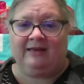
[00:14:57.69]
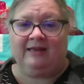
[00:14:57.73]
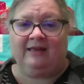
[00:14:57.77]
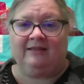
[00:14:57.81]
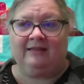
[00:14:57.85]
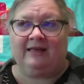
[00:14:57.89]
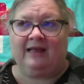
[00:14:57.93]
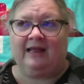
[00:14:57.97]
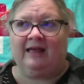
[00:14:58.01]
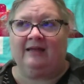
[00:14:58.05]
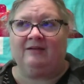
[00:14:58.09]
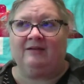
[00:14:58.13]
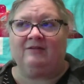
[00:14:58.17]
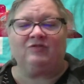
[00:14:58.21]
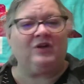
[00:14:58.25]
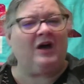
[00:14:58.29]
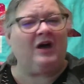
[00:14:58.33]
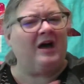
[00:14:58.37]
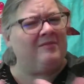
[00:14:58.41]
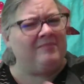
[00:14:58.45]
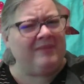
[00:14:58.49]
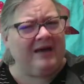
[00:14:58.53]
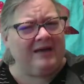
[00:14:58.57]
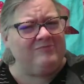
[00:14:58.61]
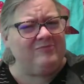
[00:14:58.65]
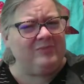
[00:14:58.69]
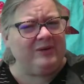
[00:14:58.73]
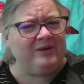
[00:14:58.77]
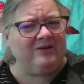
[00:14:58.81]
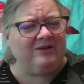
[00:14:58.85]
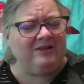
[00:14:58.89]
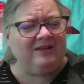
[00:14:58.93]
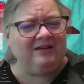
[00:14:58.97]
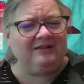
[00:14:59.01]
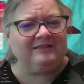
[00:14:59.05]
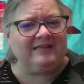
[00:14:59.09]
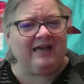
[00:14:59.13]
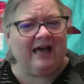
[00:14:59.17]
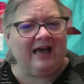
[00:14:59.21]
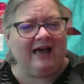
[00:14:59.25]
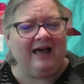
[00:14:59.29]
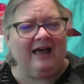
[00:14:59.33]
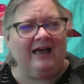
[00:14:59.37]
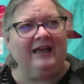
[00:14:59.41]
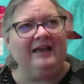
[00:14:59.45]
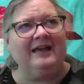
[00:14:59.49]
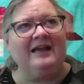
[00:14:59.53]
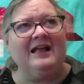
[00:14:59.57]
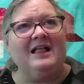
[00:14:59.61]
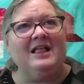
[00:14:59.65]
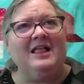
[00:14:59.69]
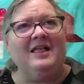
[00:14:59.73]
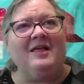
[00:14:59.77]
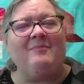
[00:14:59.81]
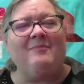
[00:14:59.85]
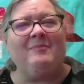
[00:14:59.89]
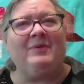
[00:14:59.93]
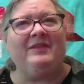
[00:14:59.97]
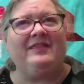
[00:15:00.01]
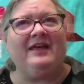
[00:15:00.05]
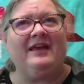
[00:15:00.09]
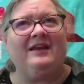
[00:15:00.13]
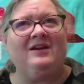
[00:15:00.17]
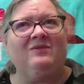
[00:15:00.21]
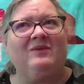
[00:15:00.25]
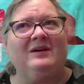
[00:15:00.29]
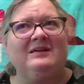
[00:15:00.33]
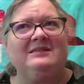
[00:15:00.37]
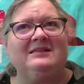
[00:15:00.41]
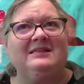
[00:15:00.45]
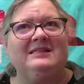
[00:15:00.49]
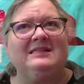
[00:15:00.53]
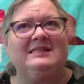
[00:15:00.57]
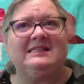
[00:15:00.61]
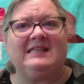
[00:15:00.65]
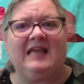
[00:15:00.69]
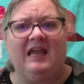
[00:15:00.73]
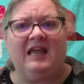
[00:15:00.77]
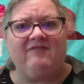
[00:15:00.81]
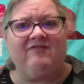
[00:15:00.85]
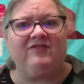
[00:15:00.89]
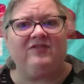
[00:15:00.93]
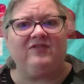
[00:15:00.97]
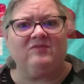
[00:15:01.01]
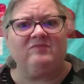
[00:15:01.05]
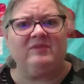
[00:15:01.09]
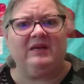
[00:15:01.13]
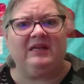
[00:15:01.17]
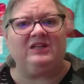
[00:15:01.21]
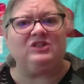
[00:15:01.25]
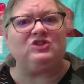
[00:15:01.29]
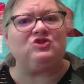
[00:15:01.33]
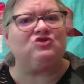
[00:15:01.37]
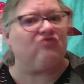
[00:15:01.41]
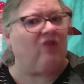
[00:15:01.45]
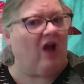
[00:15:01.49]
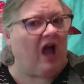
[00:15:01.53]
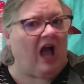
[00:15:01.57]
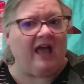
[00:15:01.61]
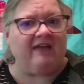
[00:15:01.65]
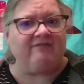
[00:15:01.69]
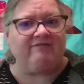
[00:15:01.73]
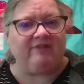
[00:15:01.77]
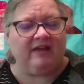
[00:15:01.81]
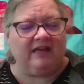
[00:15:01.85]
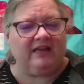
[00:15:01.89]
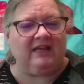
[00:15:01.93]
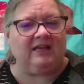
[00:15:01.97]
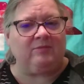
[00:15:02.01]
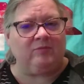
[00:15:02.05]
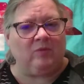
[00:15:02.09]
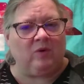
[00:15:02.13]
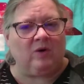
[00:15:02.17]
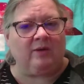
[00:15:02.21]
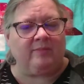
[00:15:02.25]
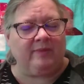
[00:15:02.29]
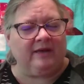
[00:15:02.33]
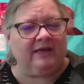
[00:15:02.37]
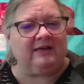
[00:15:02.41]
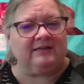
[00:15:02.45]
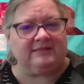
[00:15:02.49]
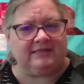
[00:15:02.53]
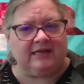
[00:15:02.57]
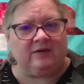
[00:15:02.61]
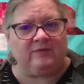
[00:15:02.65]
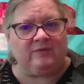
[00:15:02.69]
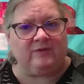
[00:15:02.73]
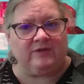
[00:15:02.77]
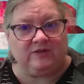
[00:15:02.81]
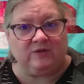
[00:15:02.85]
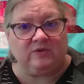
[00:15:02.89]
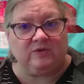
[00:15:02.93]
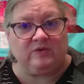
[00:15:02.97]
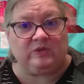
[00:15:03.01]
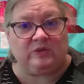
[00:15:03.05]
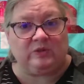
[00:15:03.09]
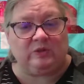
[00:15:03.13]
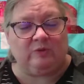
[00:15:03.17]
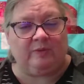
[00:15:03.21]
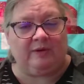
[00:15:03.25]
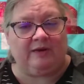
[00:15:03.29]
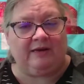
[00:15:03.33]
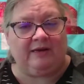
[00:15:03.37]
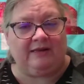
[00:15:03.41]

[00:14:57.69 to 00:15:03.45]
And then I thought my bill looked high, but then it wasn't safe for me to drive anymore because I was so stupid